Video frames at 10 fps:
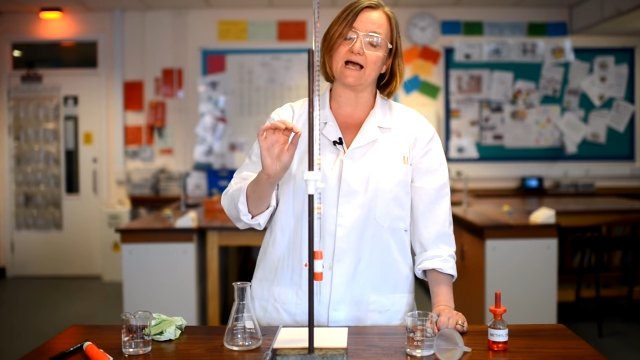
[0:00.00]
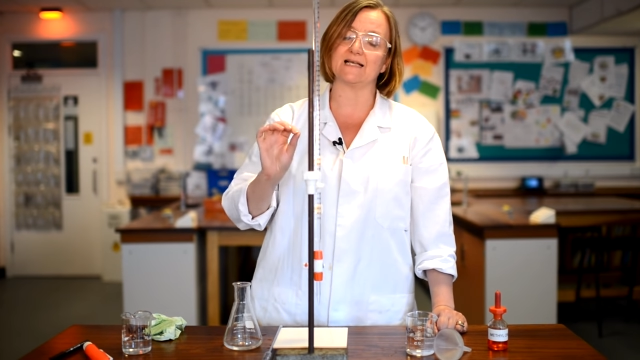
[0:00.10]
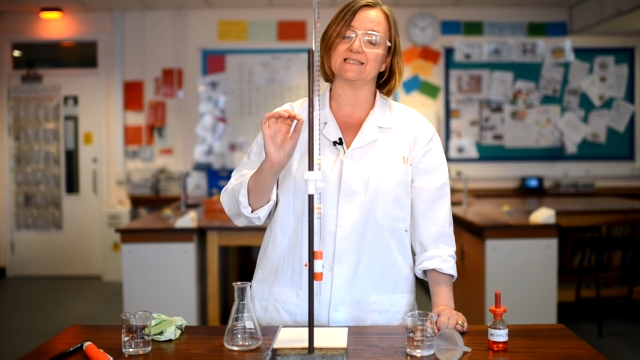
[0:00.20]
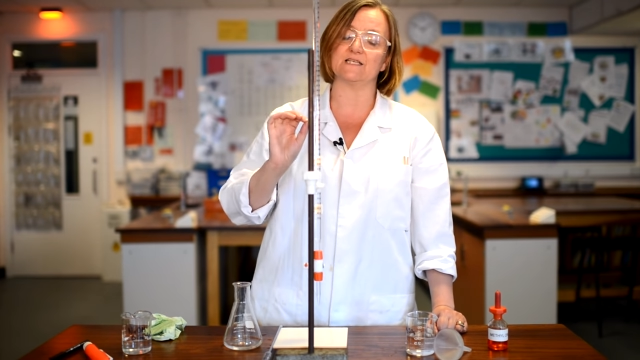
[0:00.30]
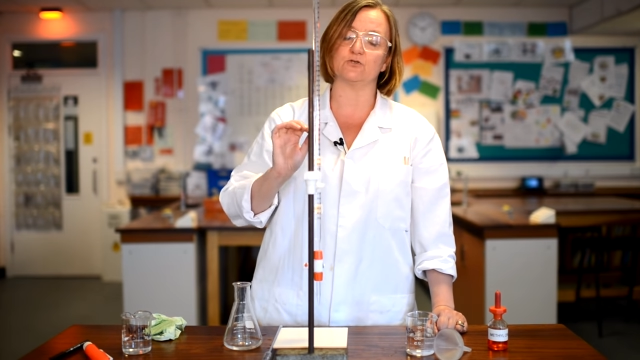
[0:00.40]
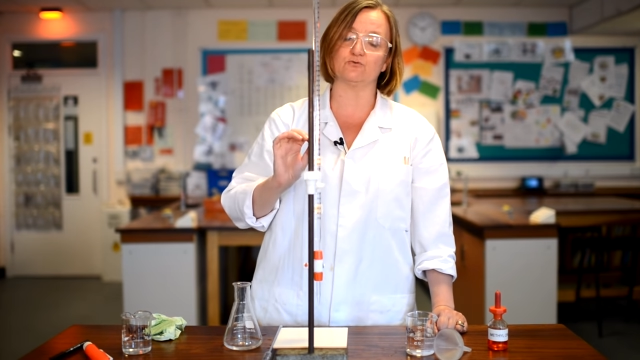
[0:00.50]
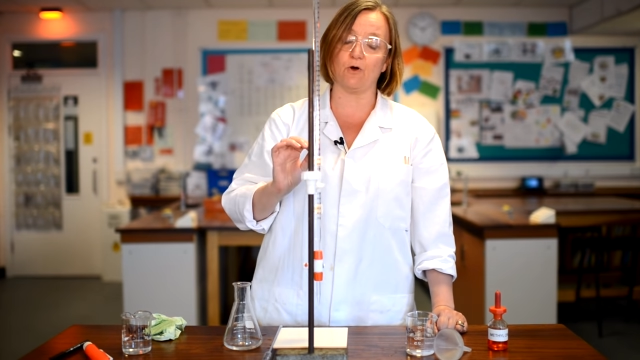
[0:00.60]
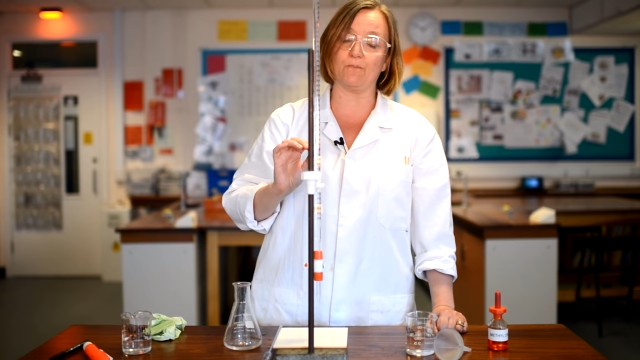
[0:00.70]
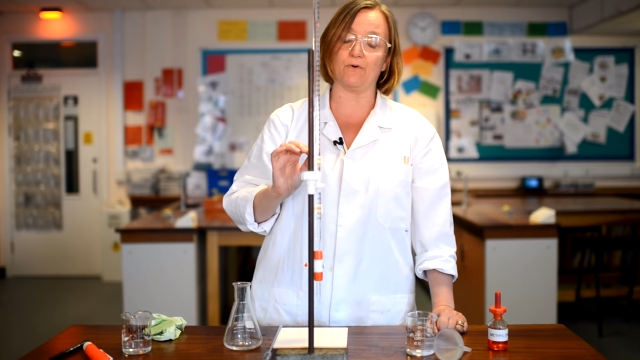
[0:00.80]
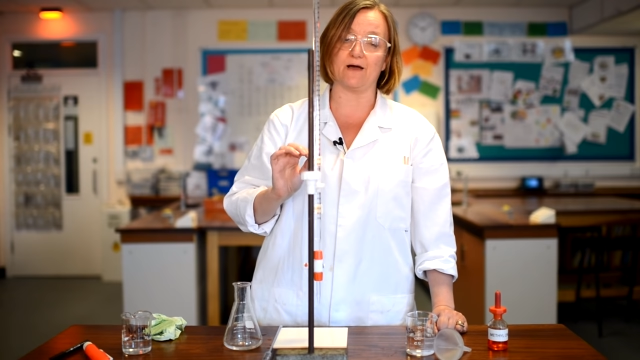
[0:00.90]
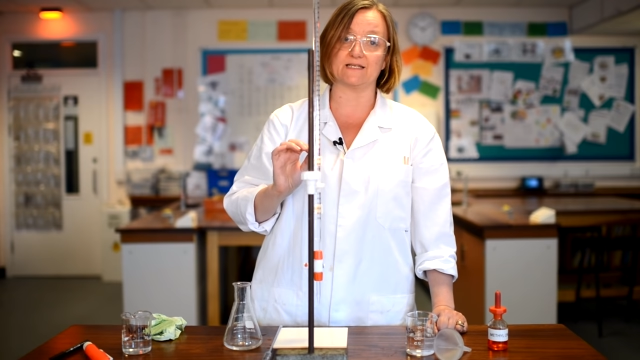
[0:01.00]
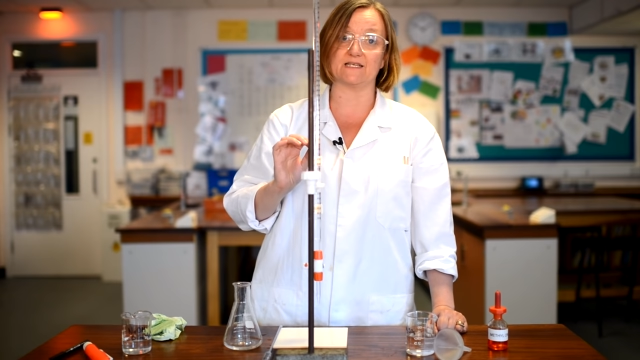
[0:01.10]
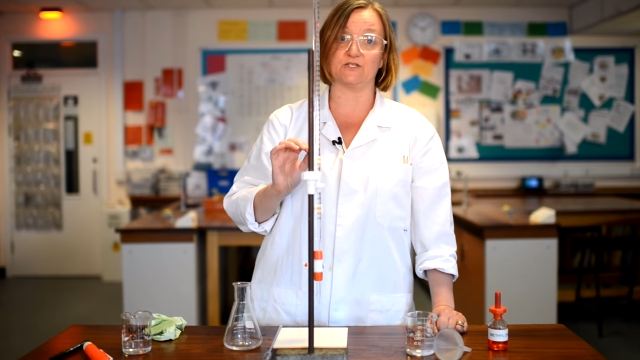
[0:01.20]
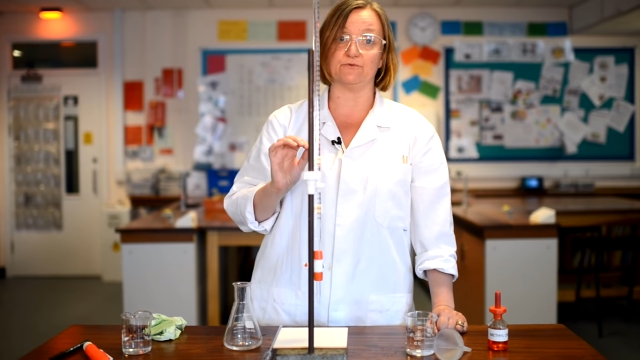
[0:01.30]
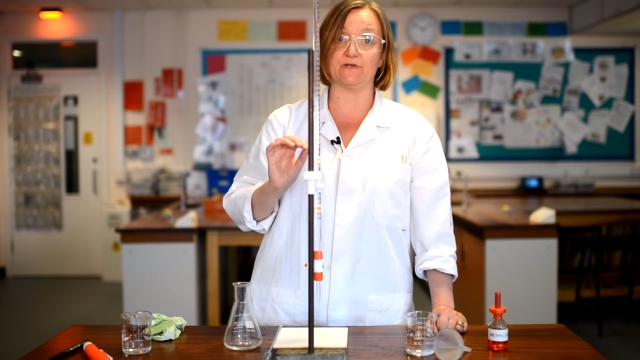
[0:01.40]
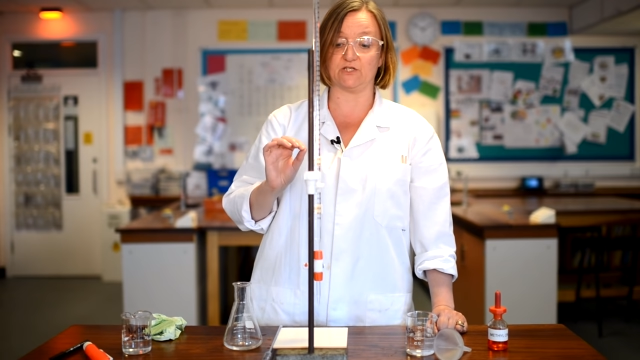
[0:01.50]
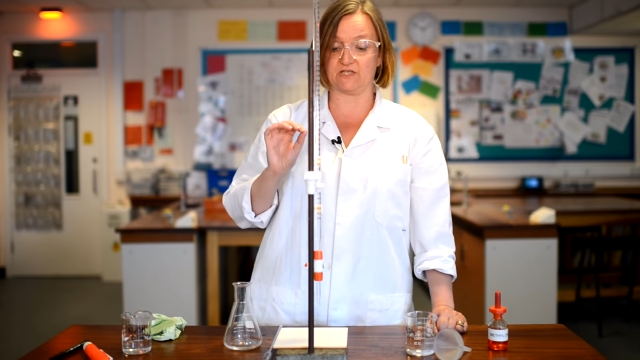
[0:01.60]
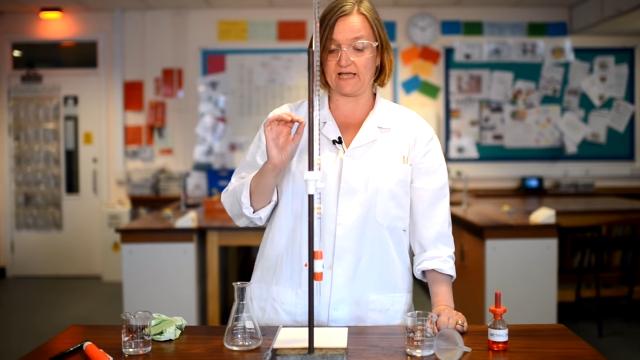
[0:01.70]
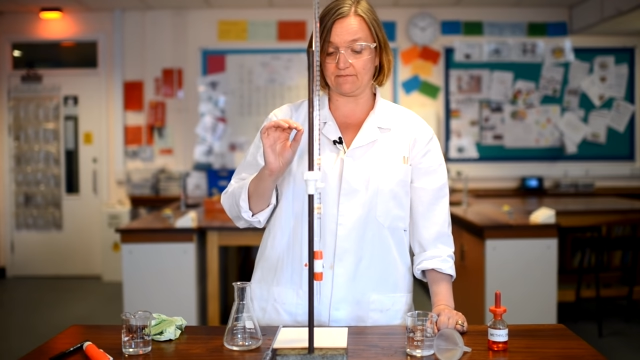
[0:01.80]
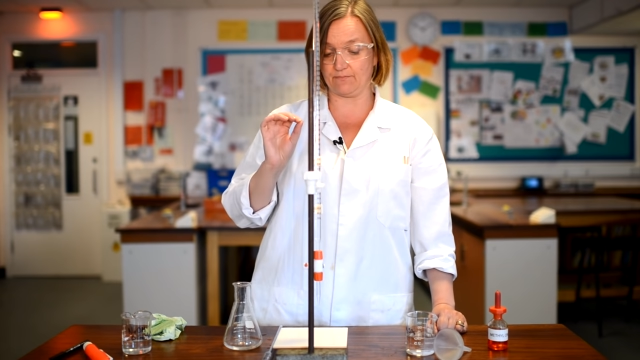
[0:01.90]
acid dropwise as you
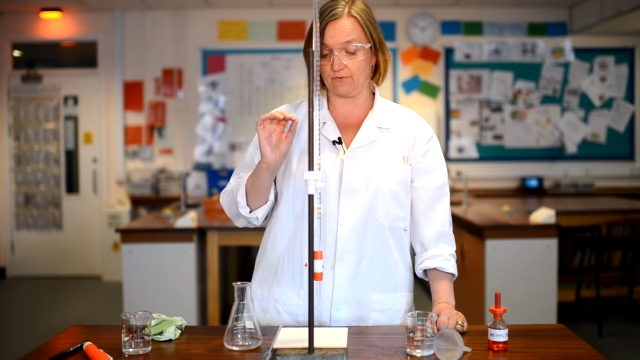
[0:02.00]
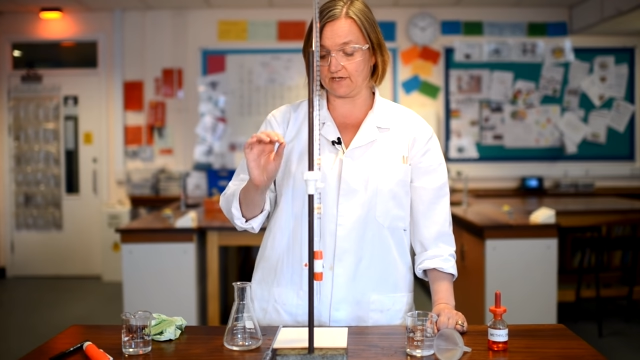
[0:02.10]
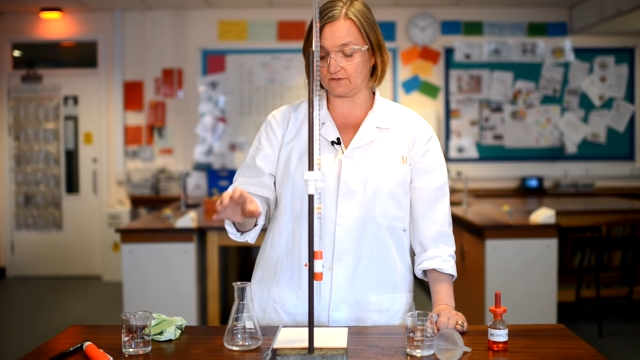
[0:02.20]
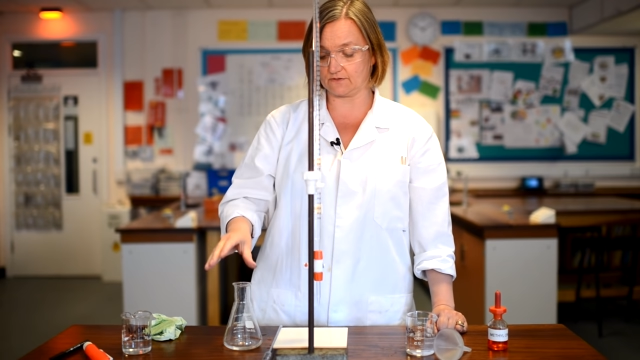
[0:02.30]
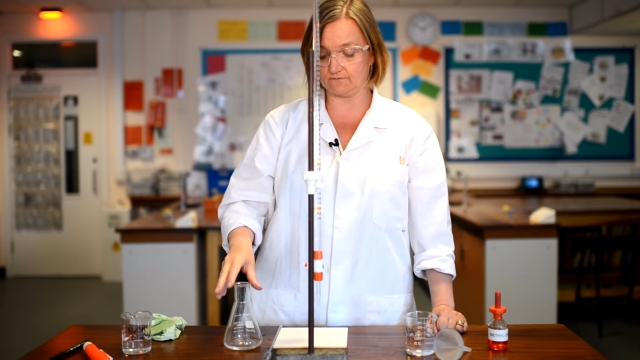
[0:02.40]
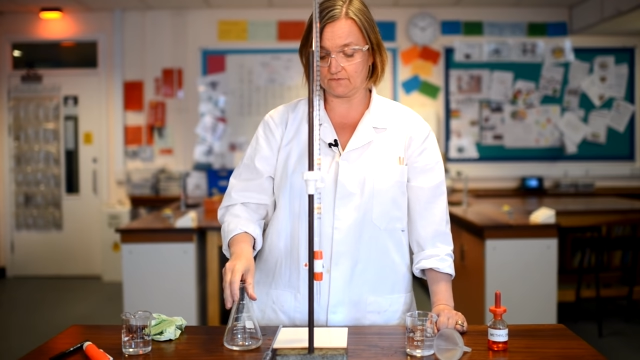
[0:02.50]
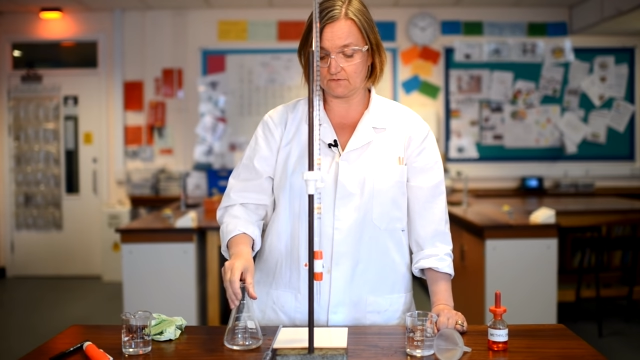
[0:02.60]
reach the end point.